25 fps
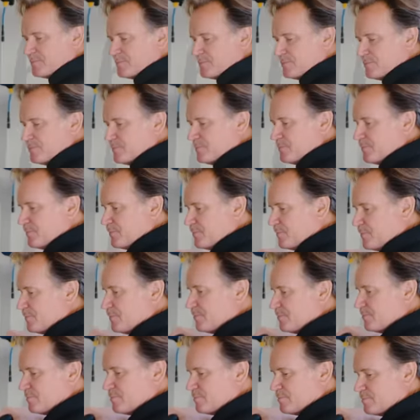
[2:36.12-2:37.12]

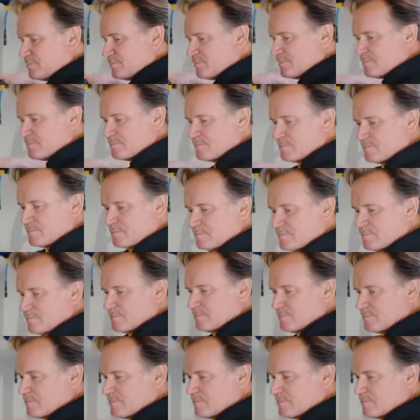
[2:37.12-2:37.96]
No one is speaking in this clip.